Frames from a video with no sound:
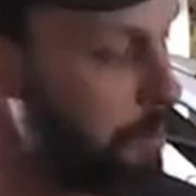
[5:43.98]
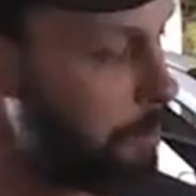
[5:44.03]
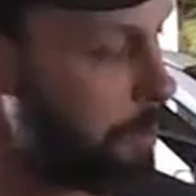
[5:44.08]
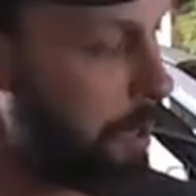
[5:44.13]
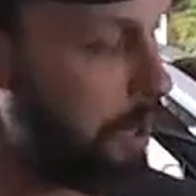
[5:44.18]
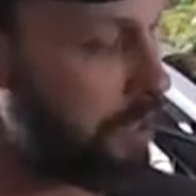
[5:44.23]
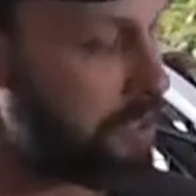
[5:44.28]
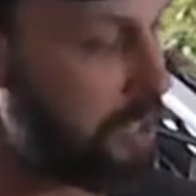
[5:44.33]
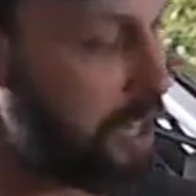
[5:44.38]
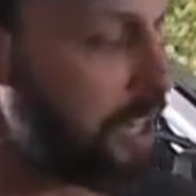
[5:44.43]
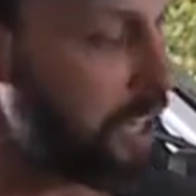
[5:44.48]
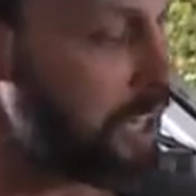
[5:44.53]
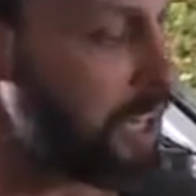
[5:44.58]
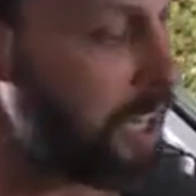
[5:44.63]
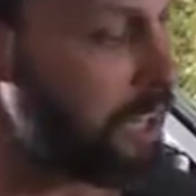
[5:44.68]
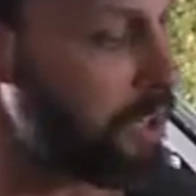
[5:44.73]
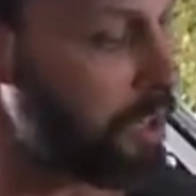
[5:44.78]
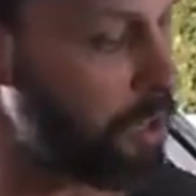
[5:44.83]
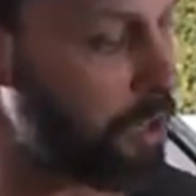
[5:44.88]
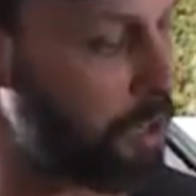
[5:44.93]
But as I
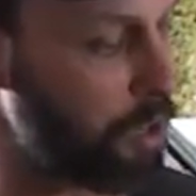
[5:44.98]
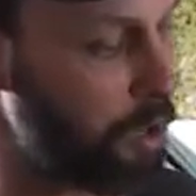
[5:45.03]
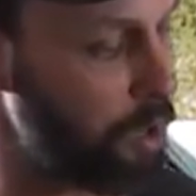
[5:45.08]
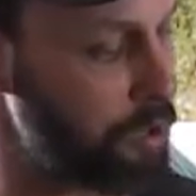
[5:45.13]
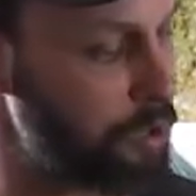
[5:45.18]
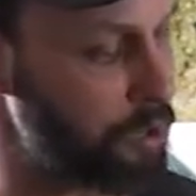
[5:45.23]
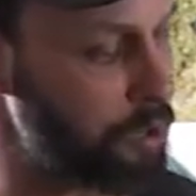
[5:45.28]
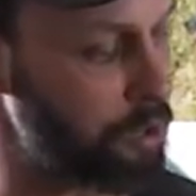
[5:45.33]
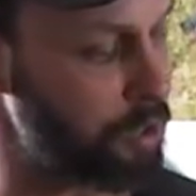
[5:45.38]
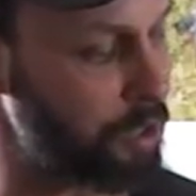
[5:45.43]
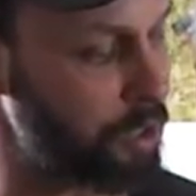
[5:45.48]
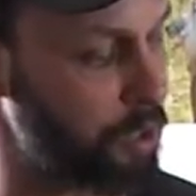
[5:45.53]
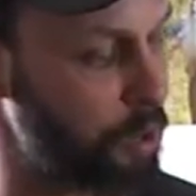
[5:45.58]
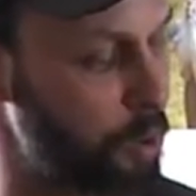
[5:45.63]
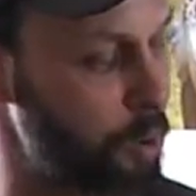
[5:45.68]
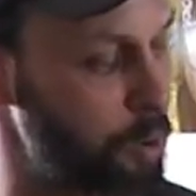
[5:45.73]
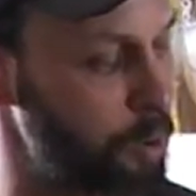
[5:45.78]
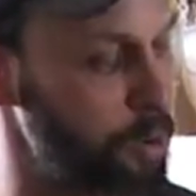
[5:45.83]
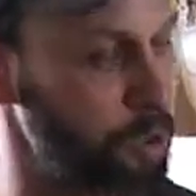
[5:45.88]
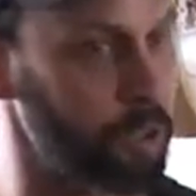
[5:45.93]
get closer to the
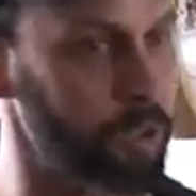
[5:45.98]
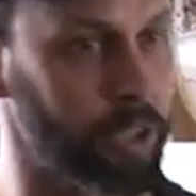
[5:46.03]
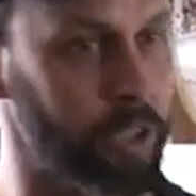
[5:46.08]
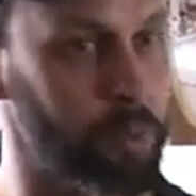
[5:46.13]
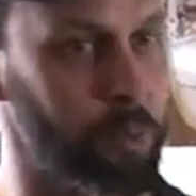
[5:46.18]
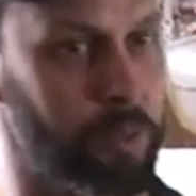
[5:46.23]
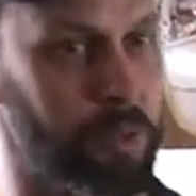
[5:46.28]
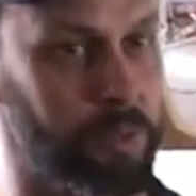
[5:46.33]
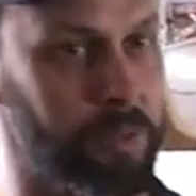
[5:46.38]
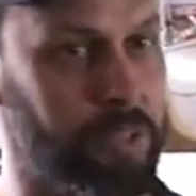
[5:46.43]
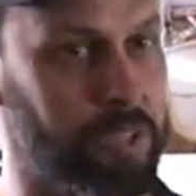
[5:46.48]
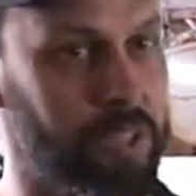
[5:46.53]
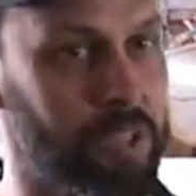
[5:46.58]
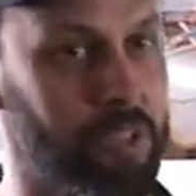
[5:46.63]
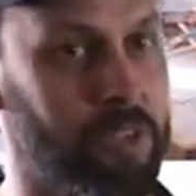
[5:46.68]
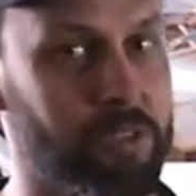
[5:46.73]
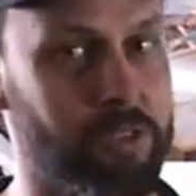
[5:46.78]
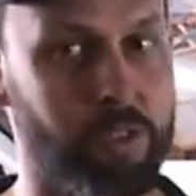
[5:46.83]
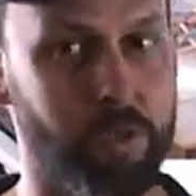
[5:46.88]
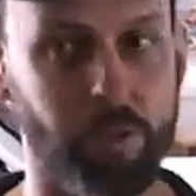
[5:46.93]
corner, look at what the
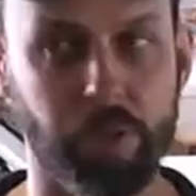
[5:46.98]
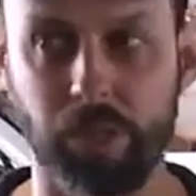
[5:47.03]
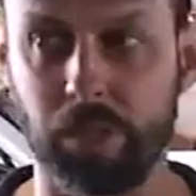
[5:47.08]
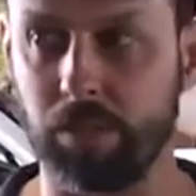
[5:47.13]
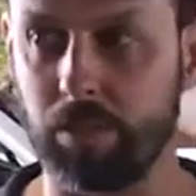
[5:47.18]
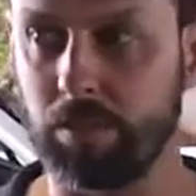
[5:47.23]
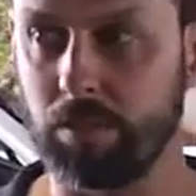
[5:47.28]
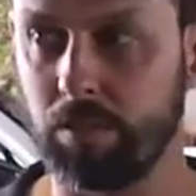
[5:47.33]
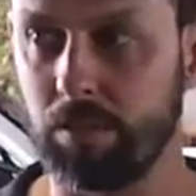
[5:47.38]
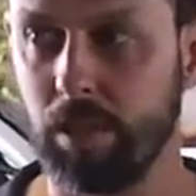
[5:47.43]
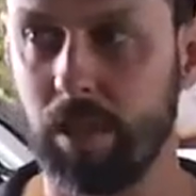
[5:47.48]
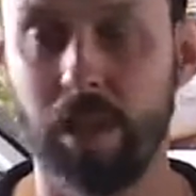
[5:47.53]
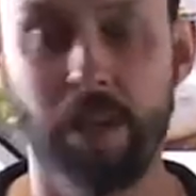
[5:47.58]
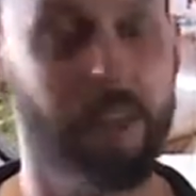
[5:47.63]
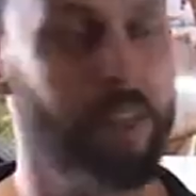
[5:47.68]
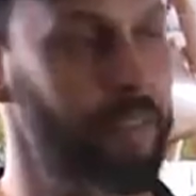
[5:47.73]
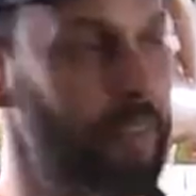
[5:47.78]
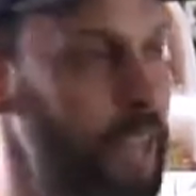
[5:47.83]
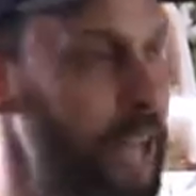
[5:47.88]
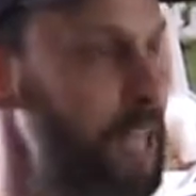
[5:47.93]
material is doing.
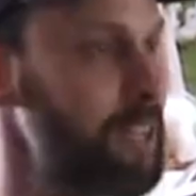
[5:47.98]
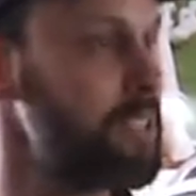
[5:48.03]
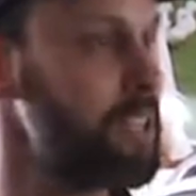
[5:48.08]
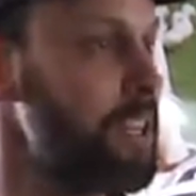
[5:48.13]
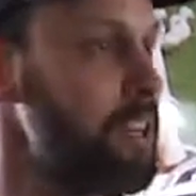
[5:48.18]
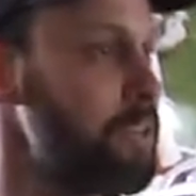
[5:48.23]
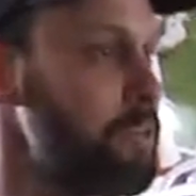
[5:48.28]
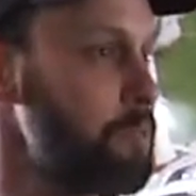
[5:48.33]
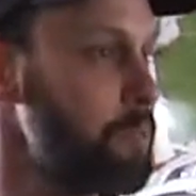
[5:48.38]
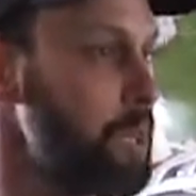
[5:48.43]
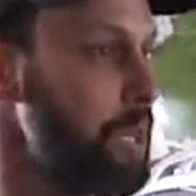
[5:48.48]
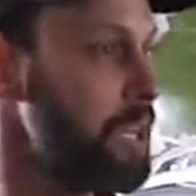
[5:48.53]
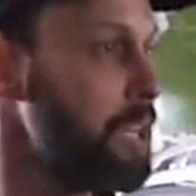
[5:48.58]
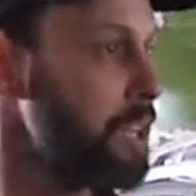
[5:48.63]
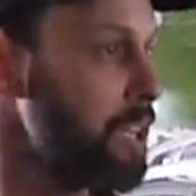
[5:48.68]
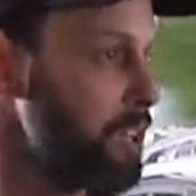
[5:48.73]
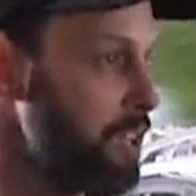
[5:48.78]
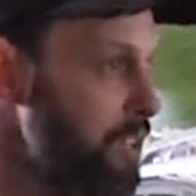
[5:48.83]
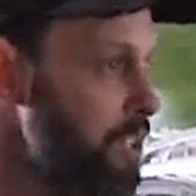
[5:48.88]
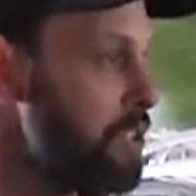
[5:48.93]
That tells me
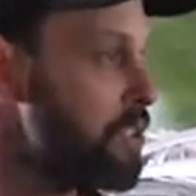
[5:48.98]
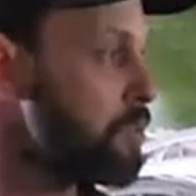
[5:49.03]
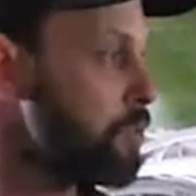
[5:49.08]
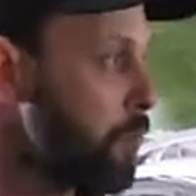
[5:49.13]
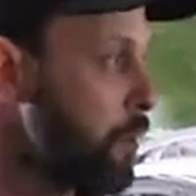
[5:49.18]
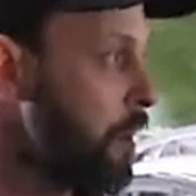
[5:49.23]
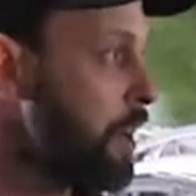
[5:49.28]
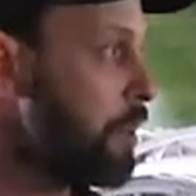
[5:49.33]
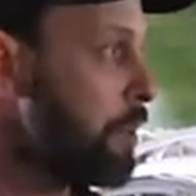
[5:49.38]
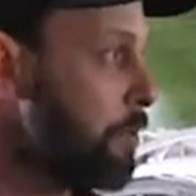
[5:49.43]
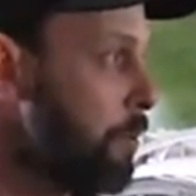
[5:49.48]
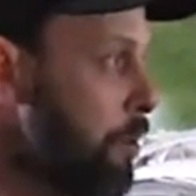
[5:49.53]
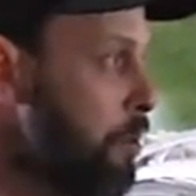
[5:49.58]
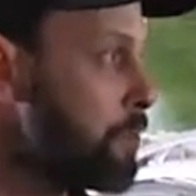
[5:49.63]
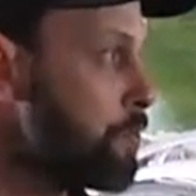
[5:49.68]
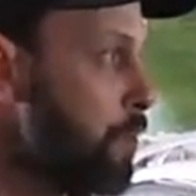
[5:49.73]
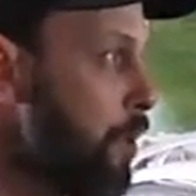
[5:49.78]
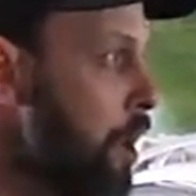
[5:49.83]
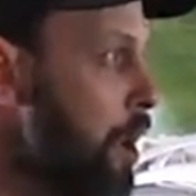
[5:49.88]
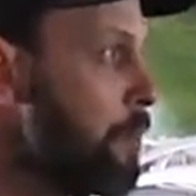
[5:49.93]
that this is where the
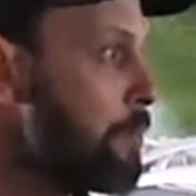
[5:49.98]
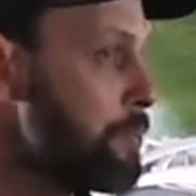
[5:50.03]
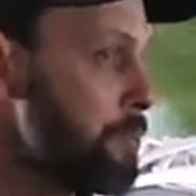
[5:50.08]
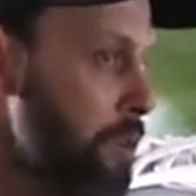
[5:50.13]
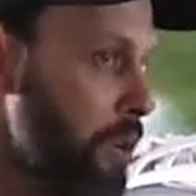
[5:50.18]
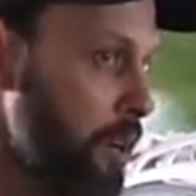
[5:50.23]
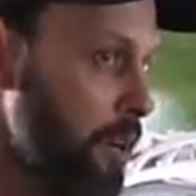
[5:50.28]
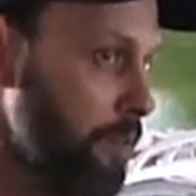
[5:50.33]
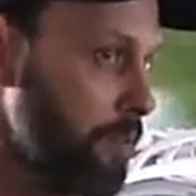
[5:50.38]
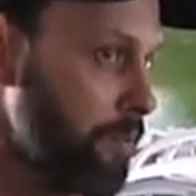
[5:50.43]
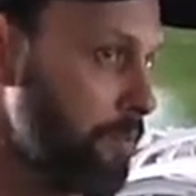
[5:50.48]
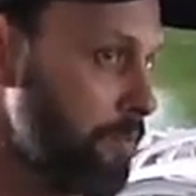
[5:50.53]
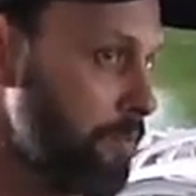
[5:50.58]
most problems are.